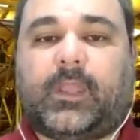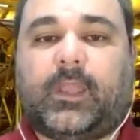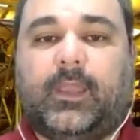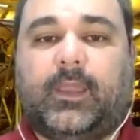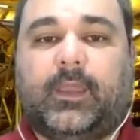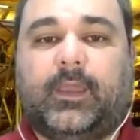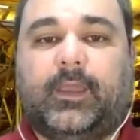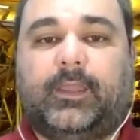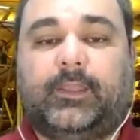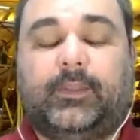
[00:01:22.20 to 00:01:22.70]

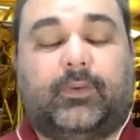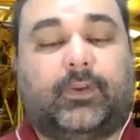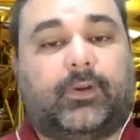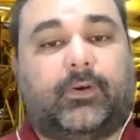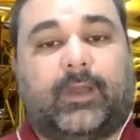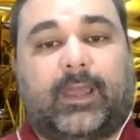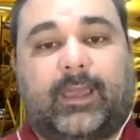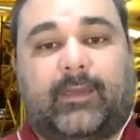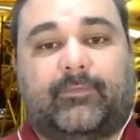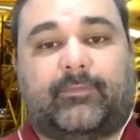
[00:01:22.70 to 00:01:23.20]
You
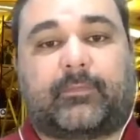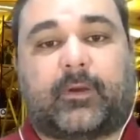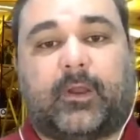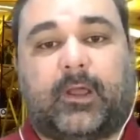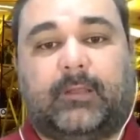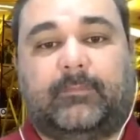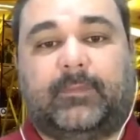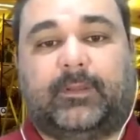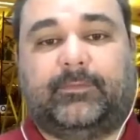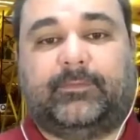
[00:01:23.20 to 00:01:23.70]
don't have
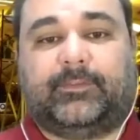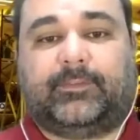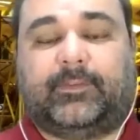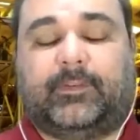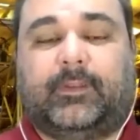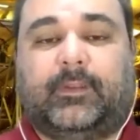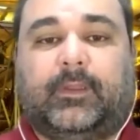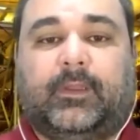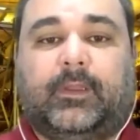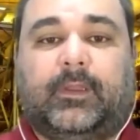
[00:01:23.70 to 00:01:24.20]
problems
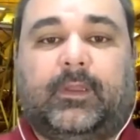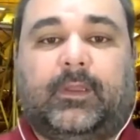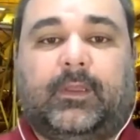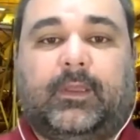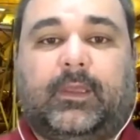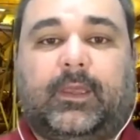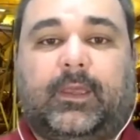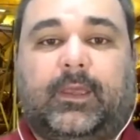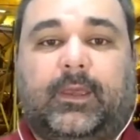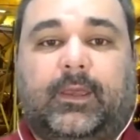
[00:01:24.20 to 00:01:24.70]

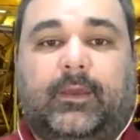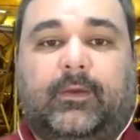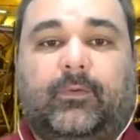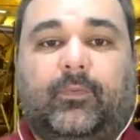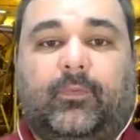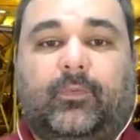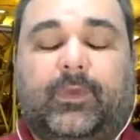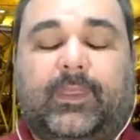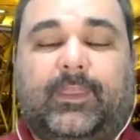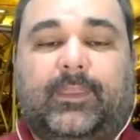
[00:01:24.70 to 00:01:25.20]

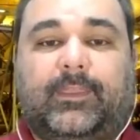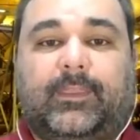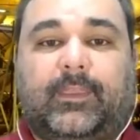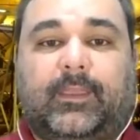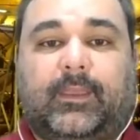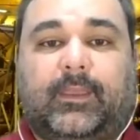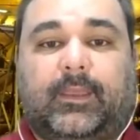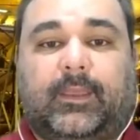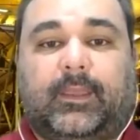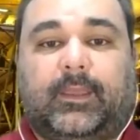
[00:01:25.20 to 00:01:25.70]
with
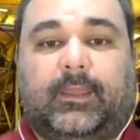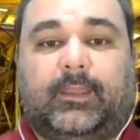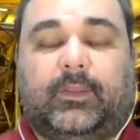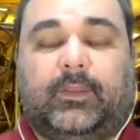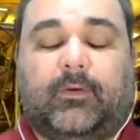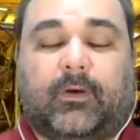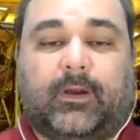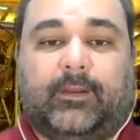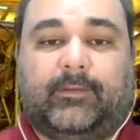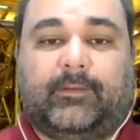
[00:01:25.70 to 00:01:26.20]

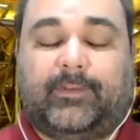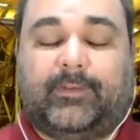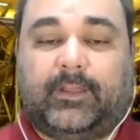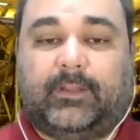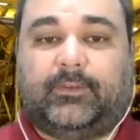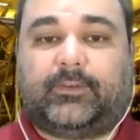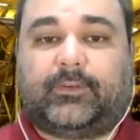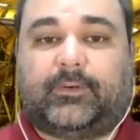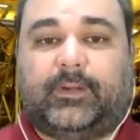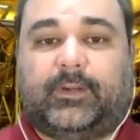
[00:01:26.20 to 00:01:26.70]
your
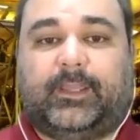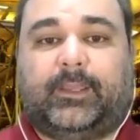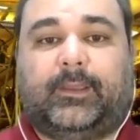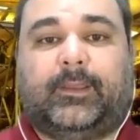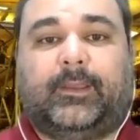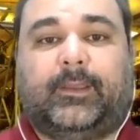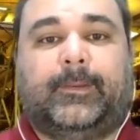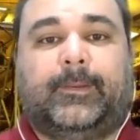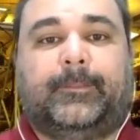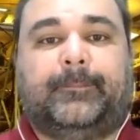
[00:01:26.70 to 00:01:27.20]
inventory.
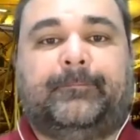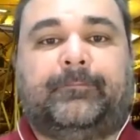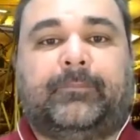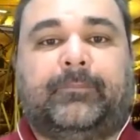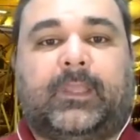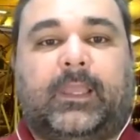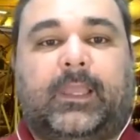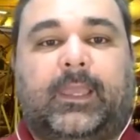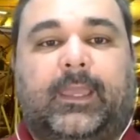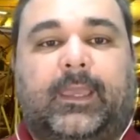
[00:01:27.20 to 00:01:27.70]

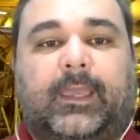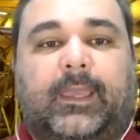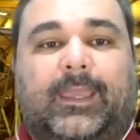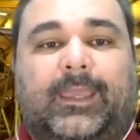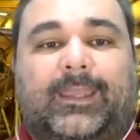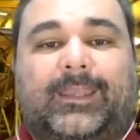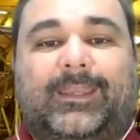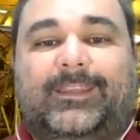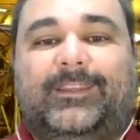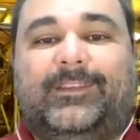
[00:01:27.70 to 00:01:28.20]

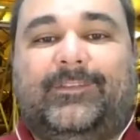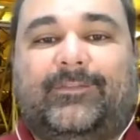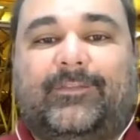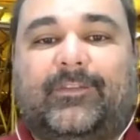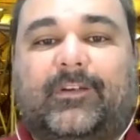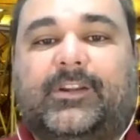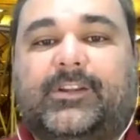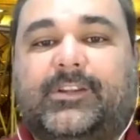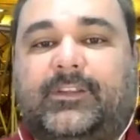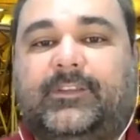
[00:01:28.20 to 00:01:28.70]
Any
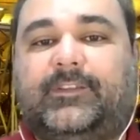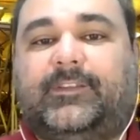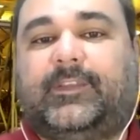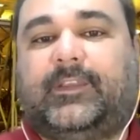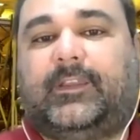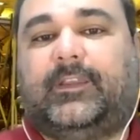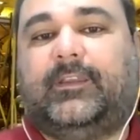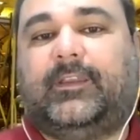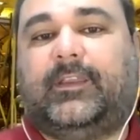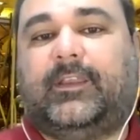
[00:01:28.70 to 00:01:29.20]
divergence
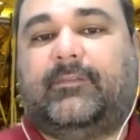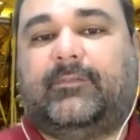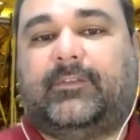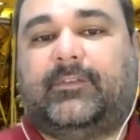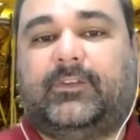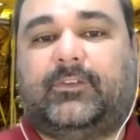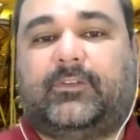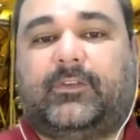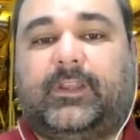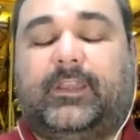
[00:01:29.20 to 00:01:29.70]
in
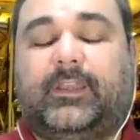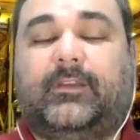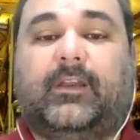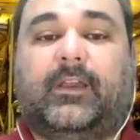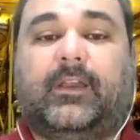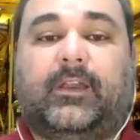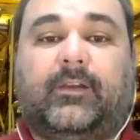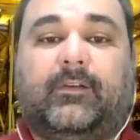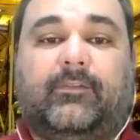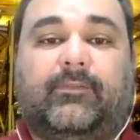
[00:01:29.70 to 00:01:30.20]
inventory
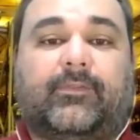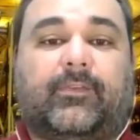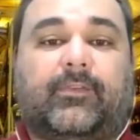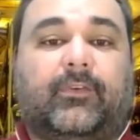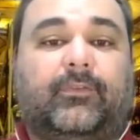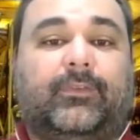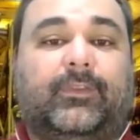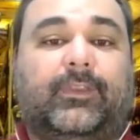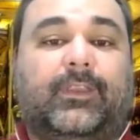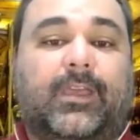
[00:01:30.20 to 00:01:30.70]

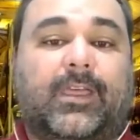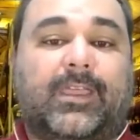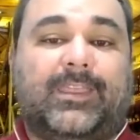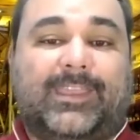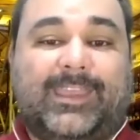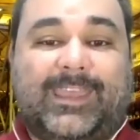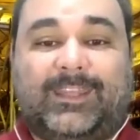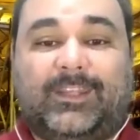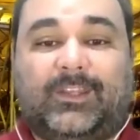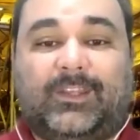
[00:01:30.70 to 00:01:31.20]
from
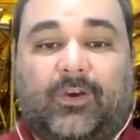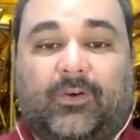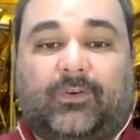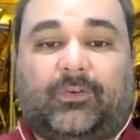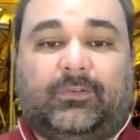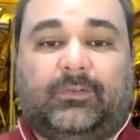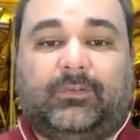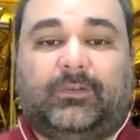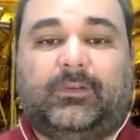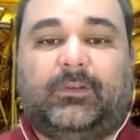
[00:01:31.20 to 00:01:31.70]
then
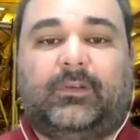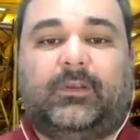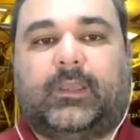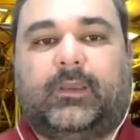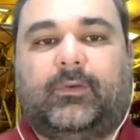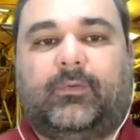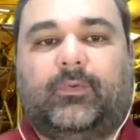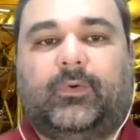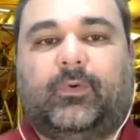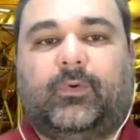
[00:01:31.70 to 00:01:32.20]
on
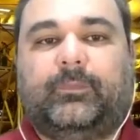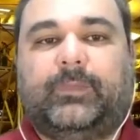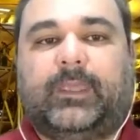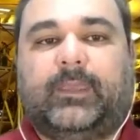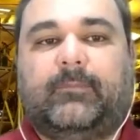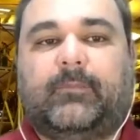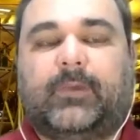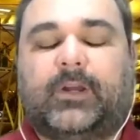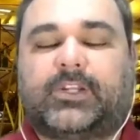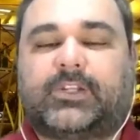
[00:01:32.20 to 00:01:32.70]
will
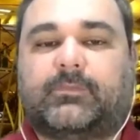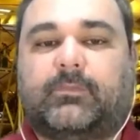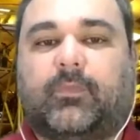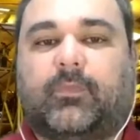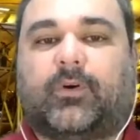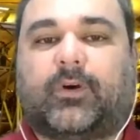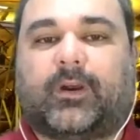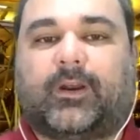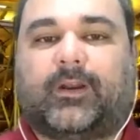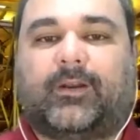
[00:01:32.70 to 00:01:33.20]
be much
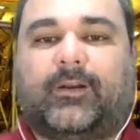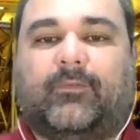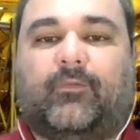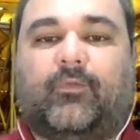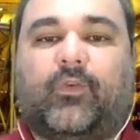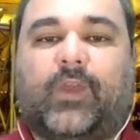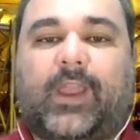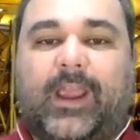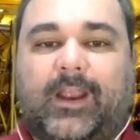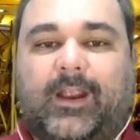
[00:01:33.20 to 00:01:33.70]
more
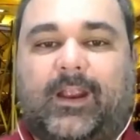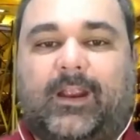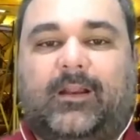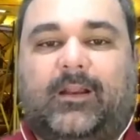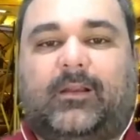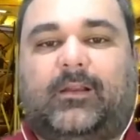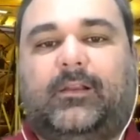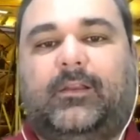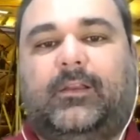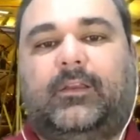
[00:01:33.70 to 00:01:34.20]

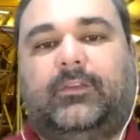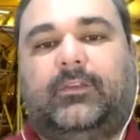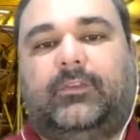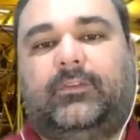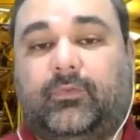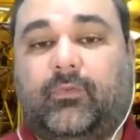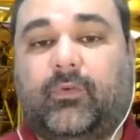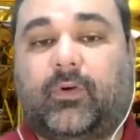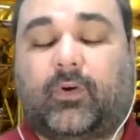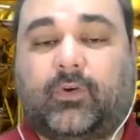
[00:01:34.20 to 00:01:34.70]
rare
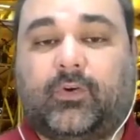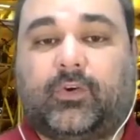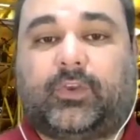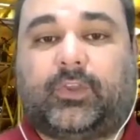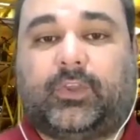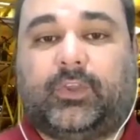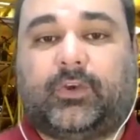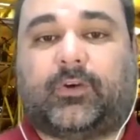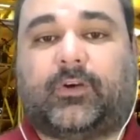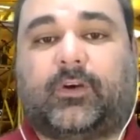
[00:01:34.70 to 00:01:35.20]
to
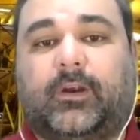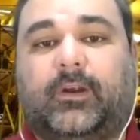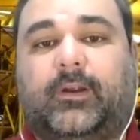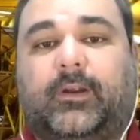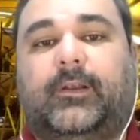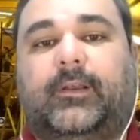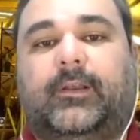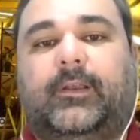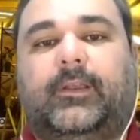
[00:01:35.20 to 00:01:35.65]
occur.